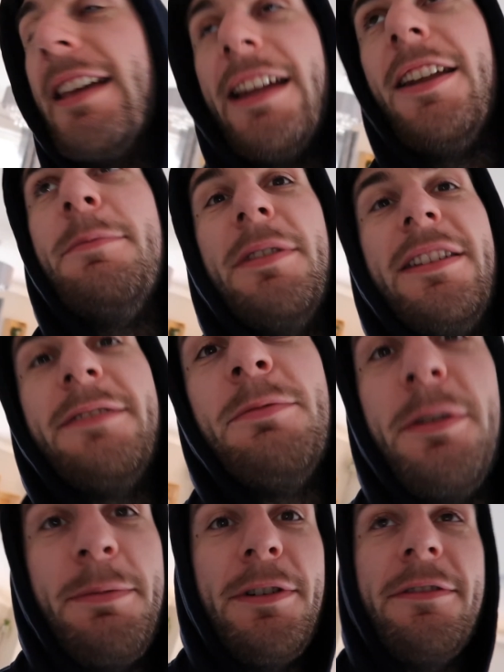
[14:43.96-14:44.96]
Yeah, I know, but there's
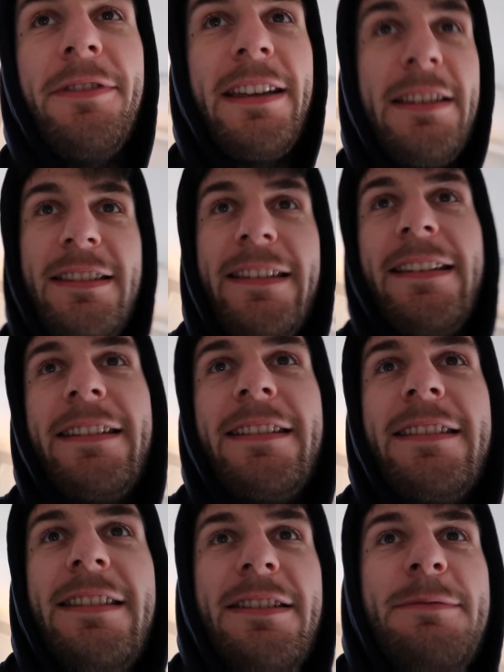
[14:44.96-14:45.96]
more important things
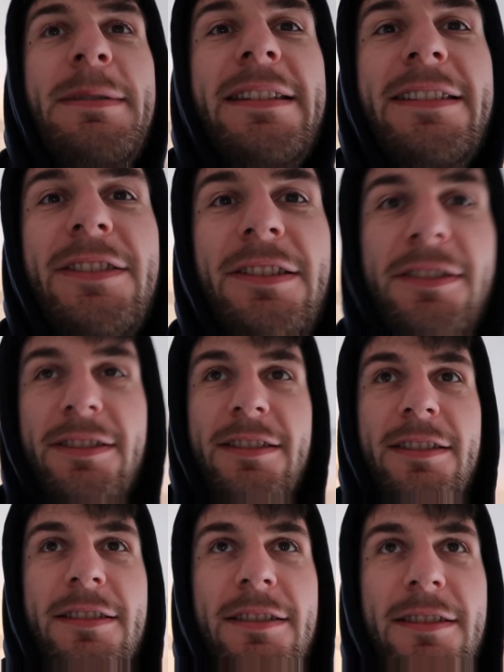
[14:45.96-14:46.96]
to be discussed.